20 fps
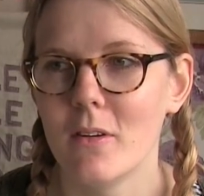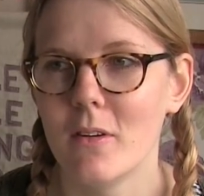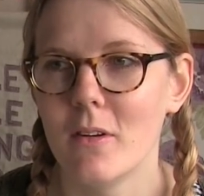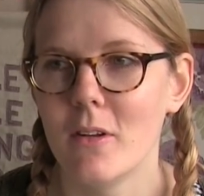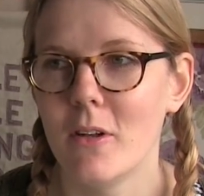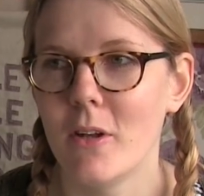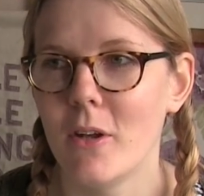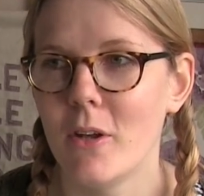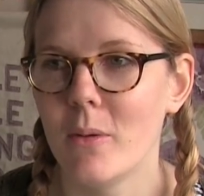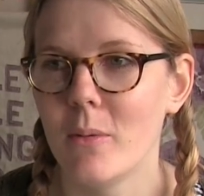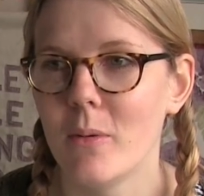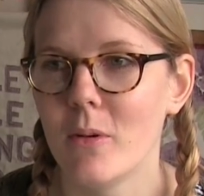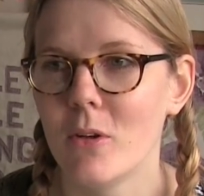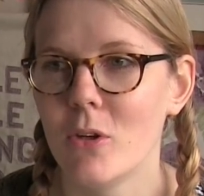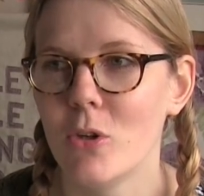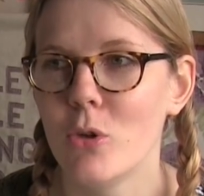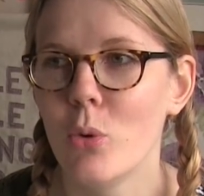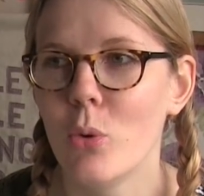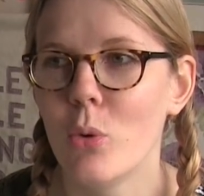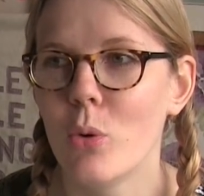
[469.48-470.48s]
you know
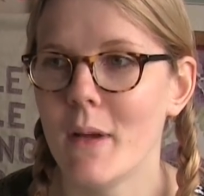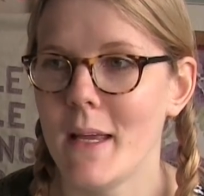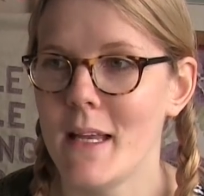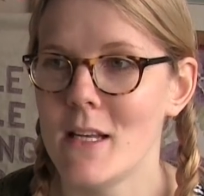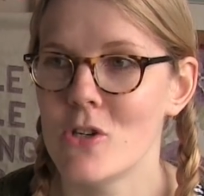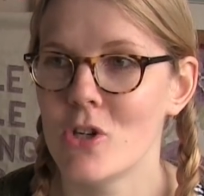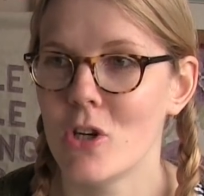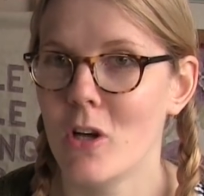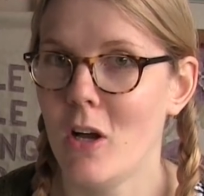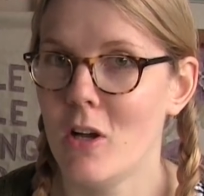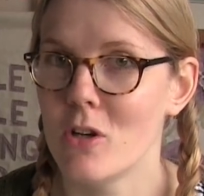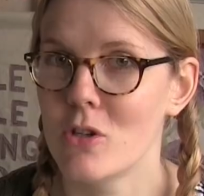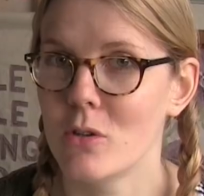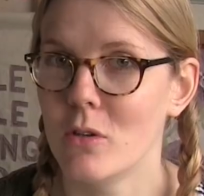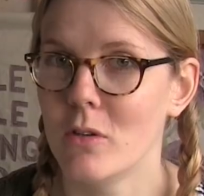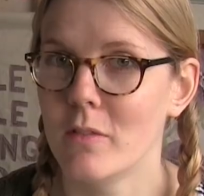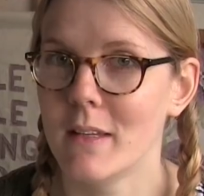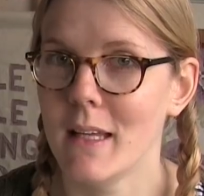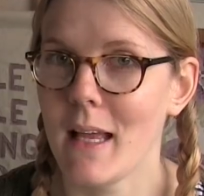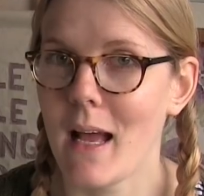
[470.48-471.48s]
you're in charge
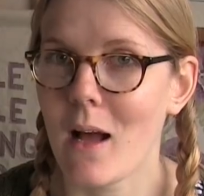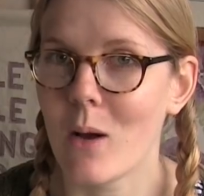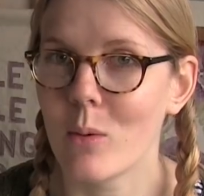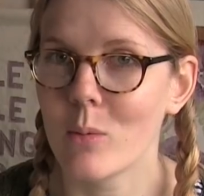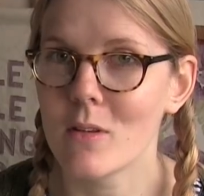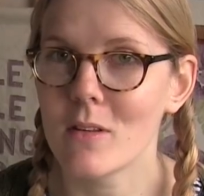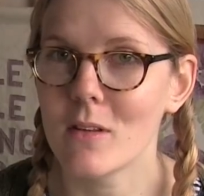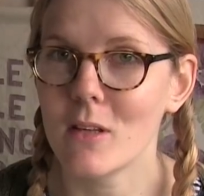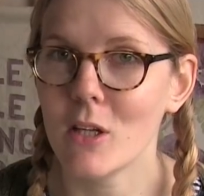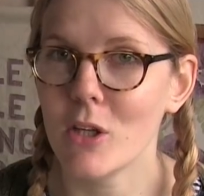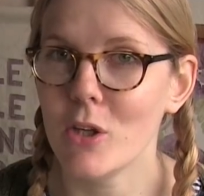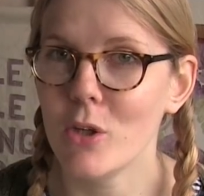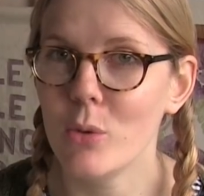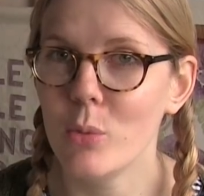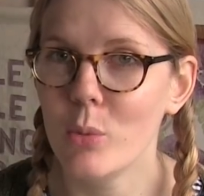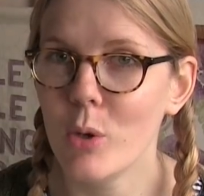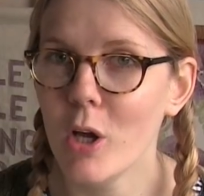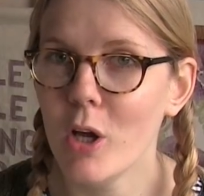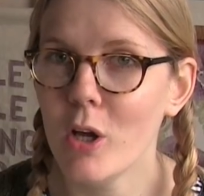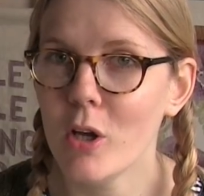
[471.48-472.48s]
of the hours that you
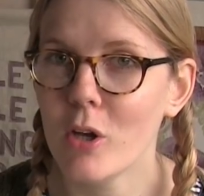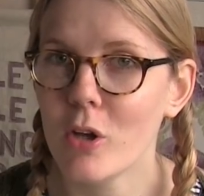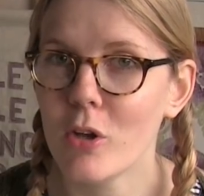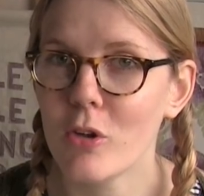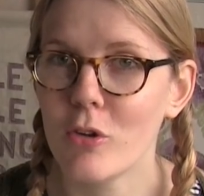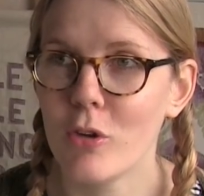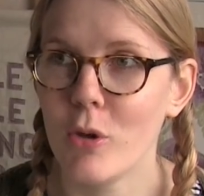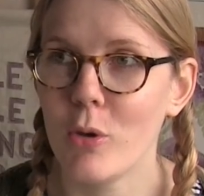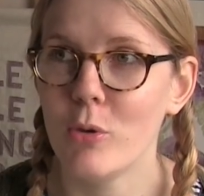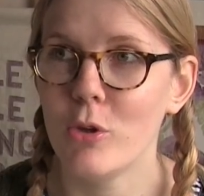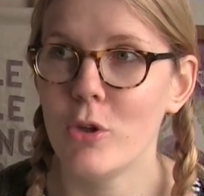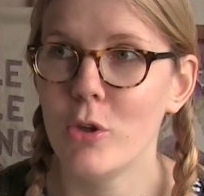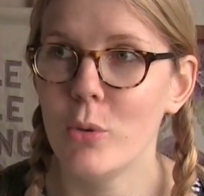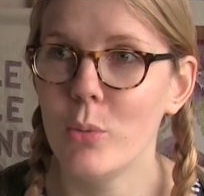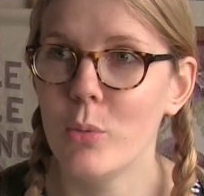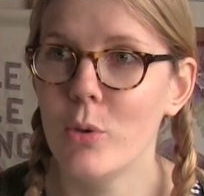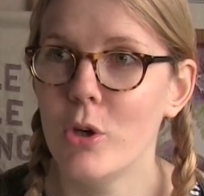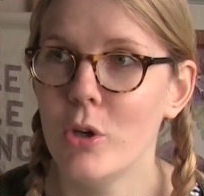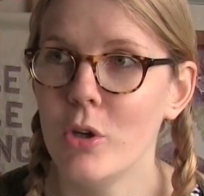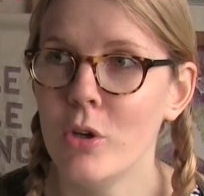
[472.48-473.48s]
work, so you
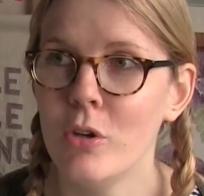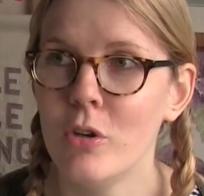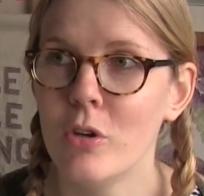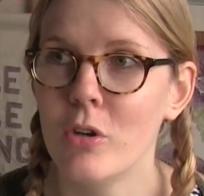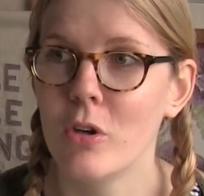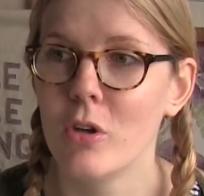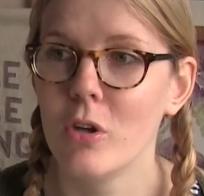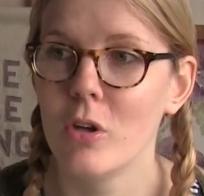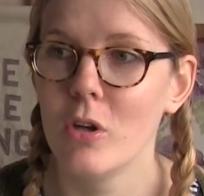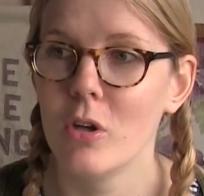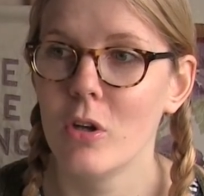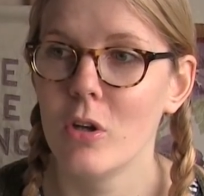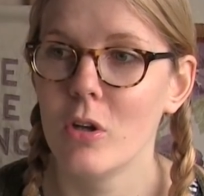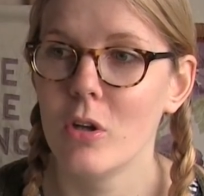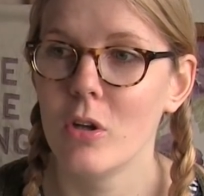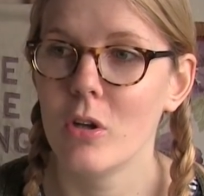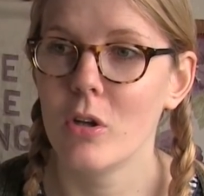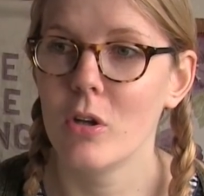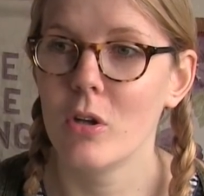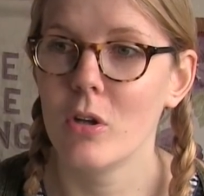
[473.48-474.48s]
could
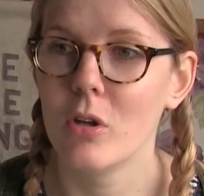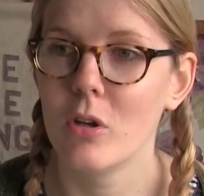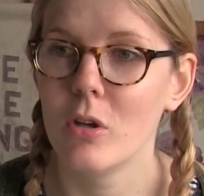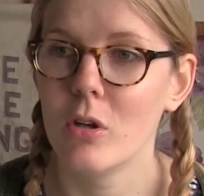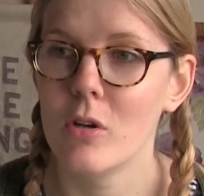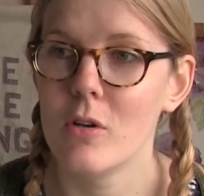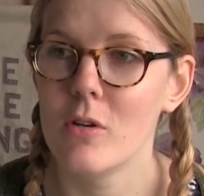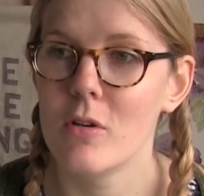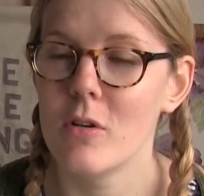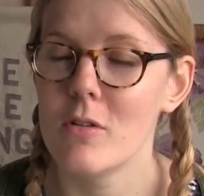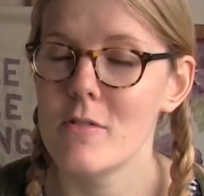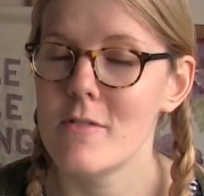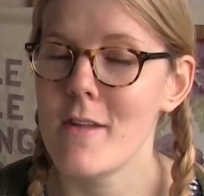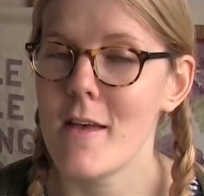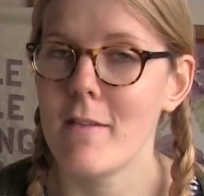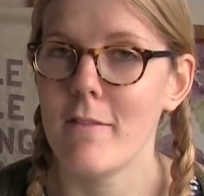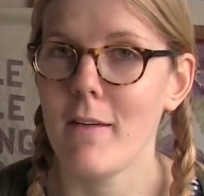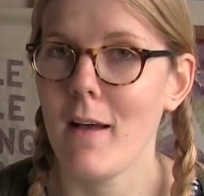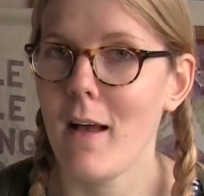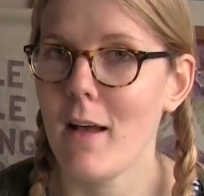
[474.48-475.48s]

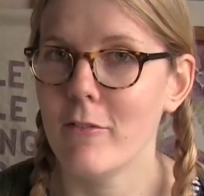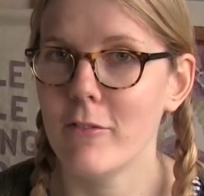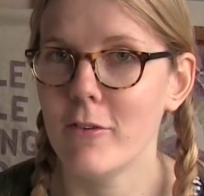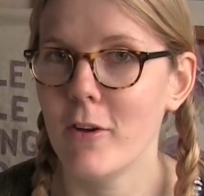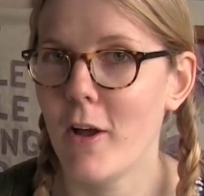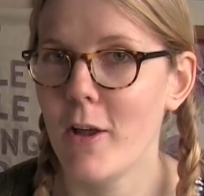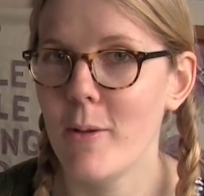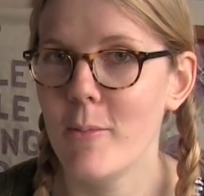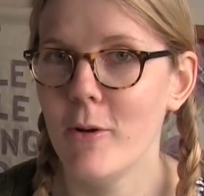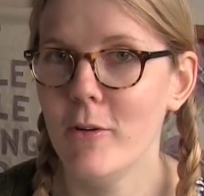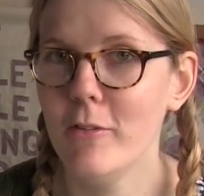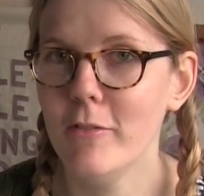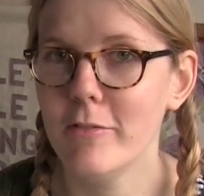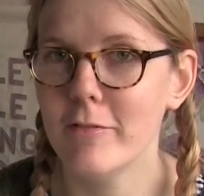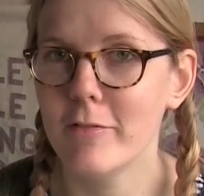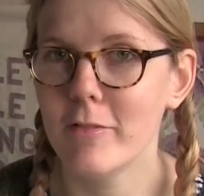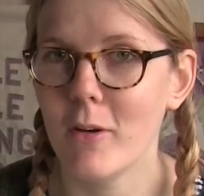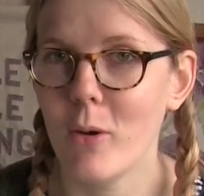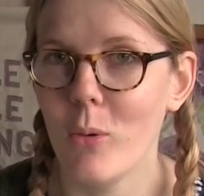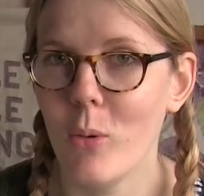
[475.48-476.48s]
never have time
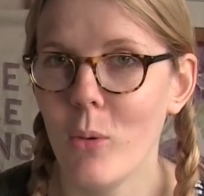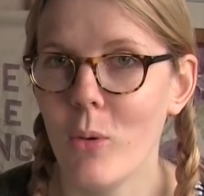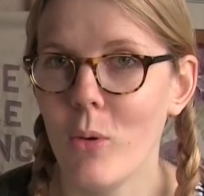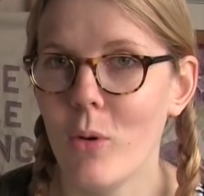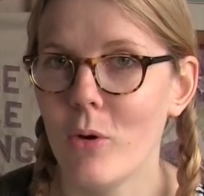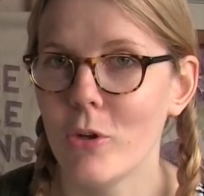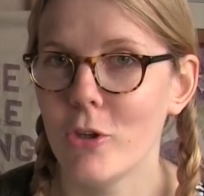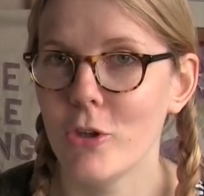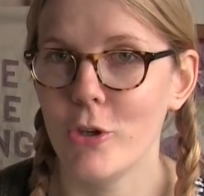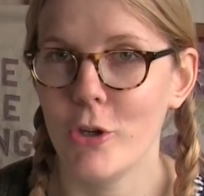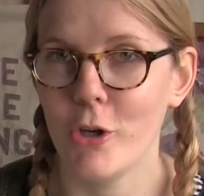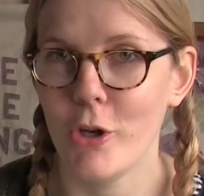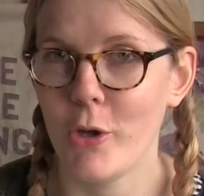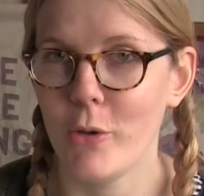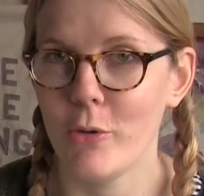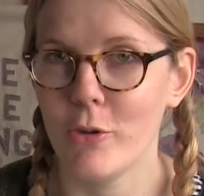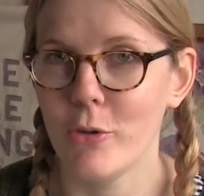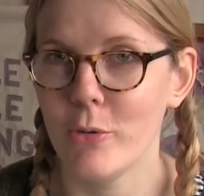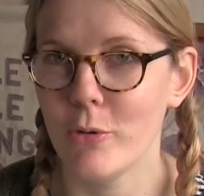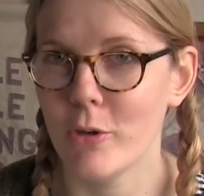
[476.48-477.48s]
off, or you know
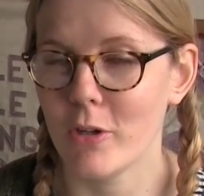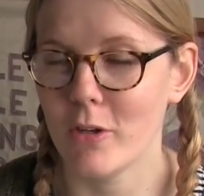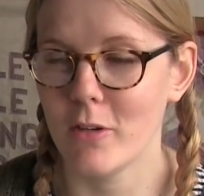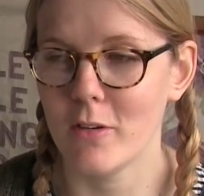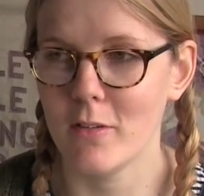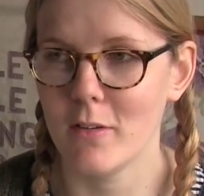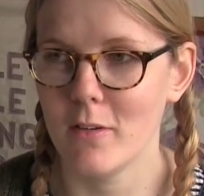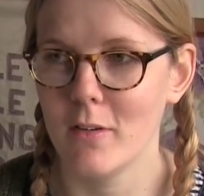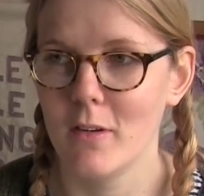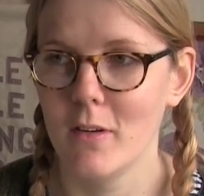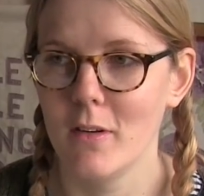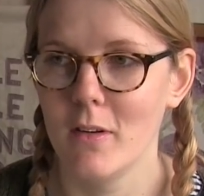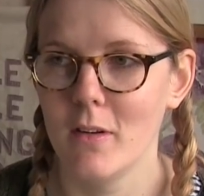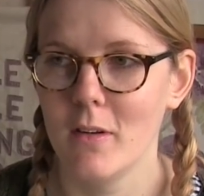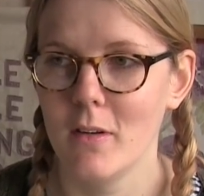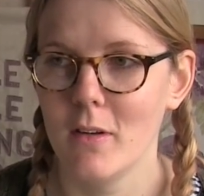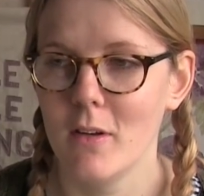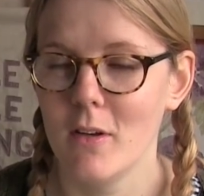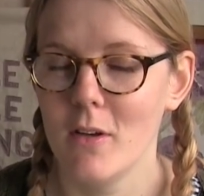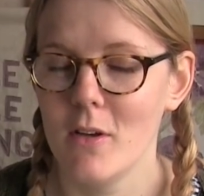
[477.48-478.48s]
you
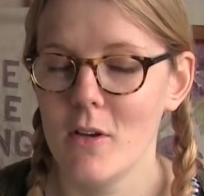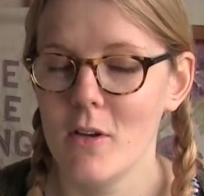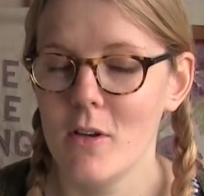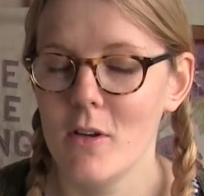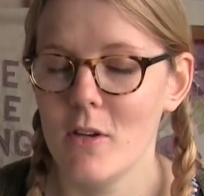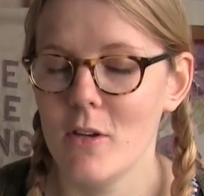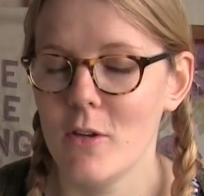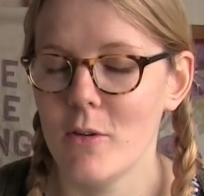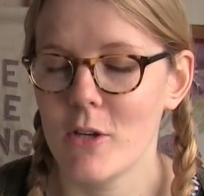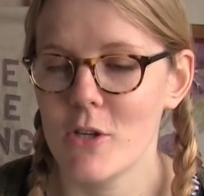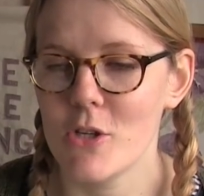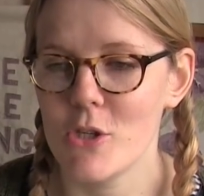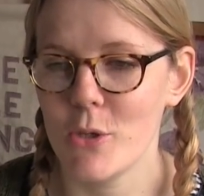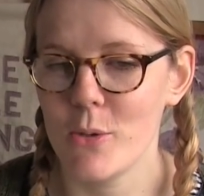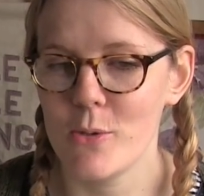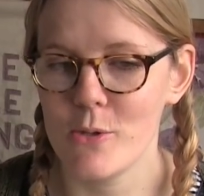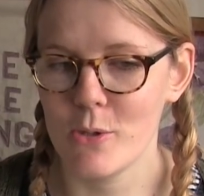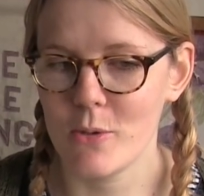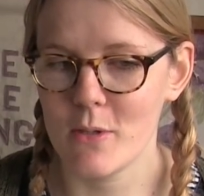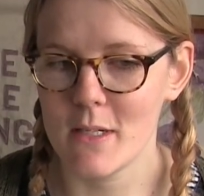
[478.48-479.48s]
can
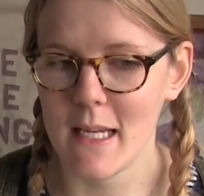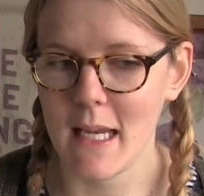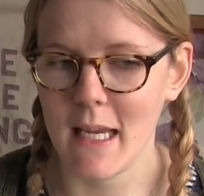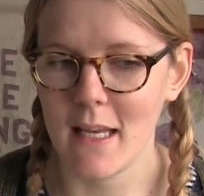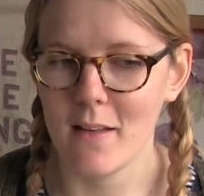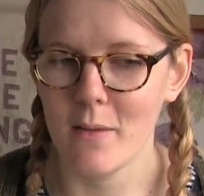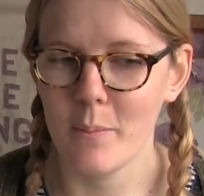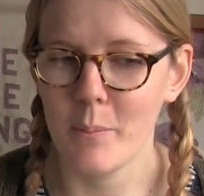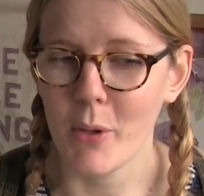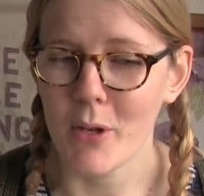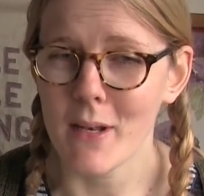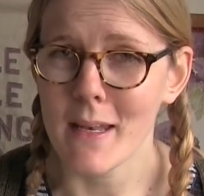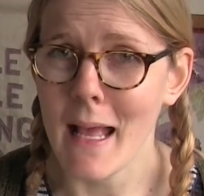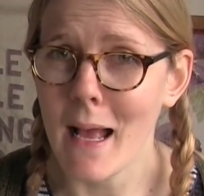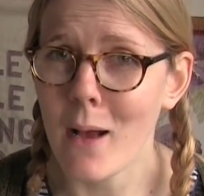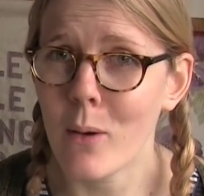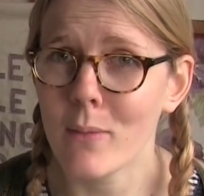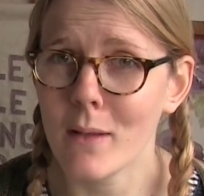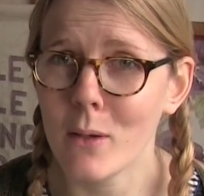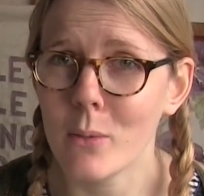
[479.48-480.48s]
choose your days. But
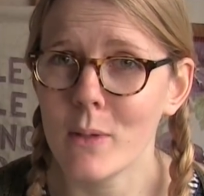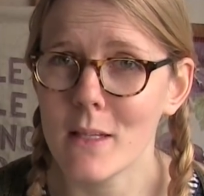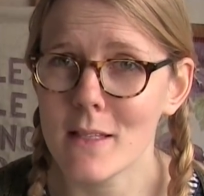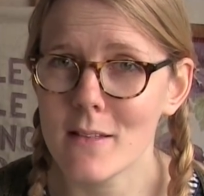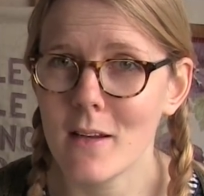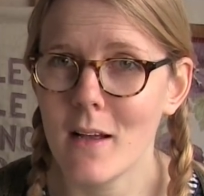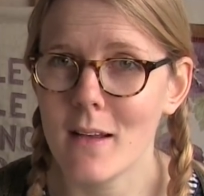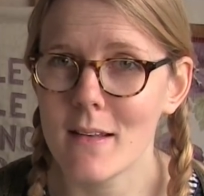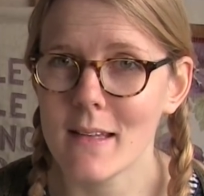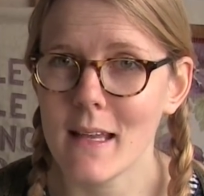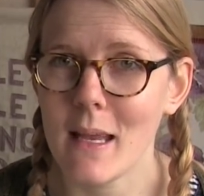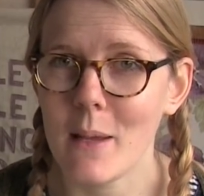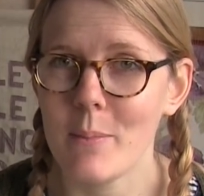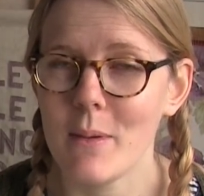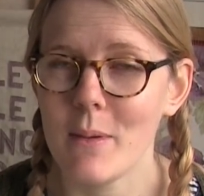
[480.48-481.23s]
now that we're starting to get